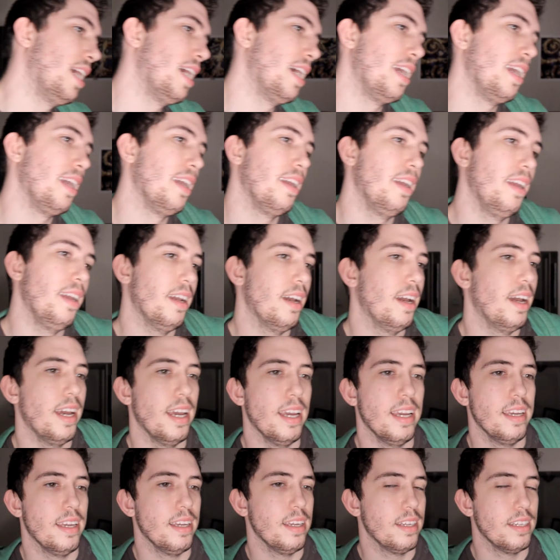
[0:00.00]
I
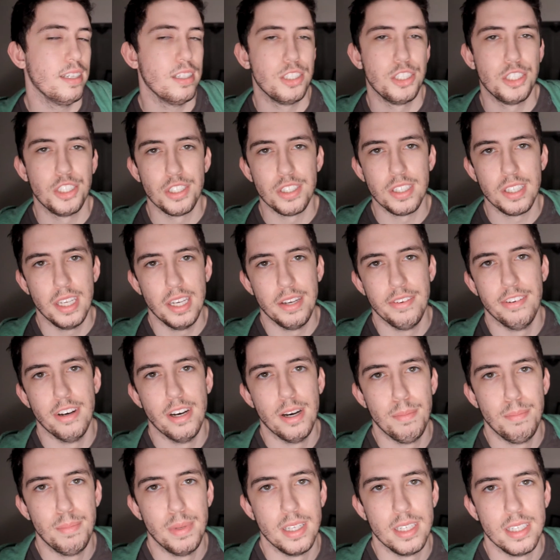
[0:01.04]
should give
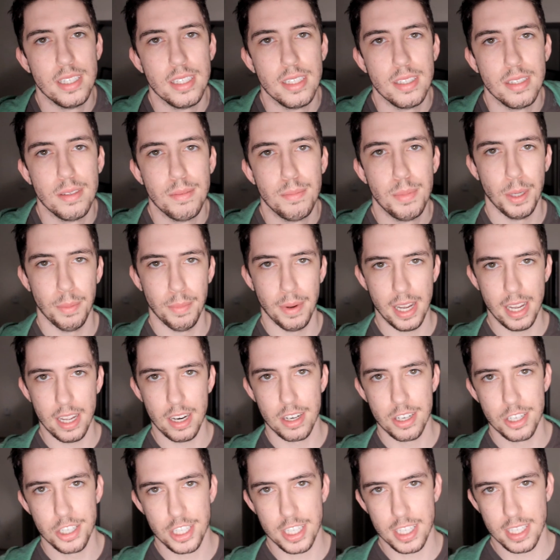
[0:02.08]
up and put my
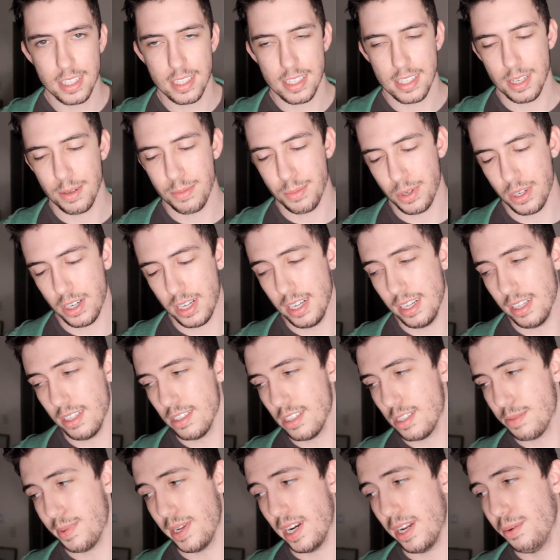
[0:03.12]
energy in somewhere
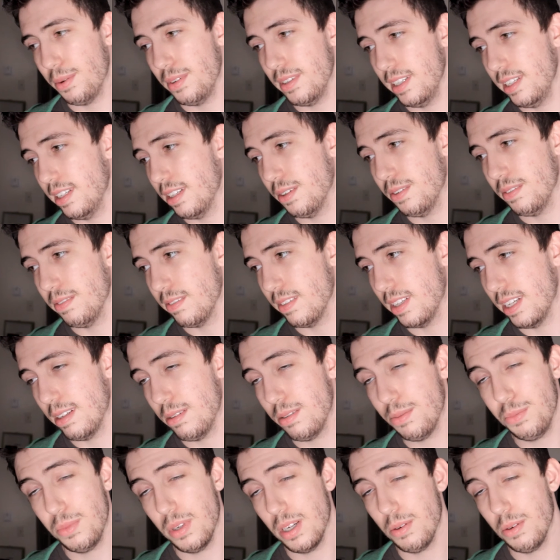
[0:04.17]
else, but I really
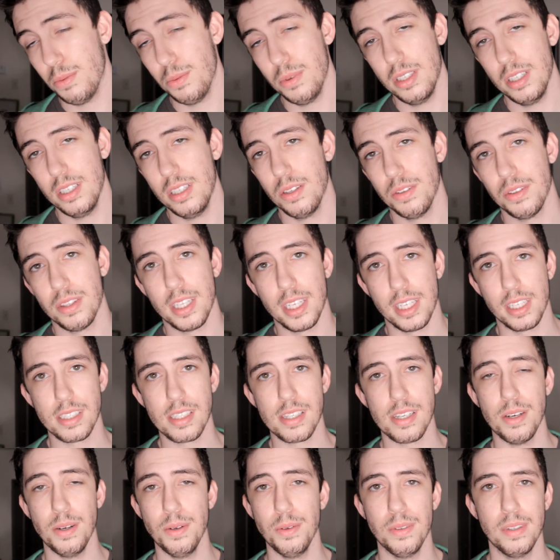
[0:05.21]
don't think
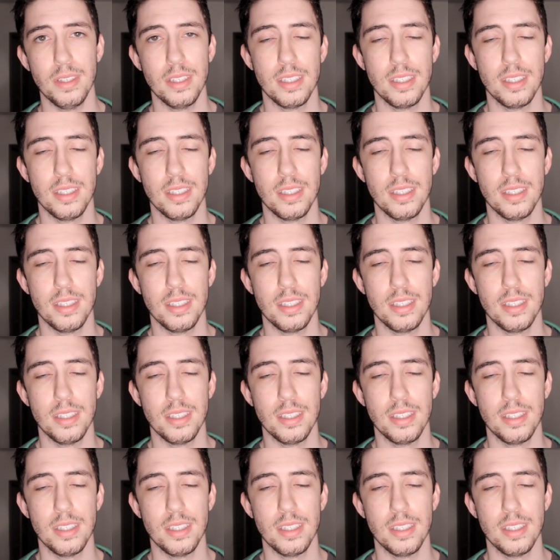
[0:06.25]
so.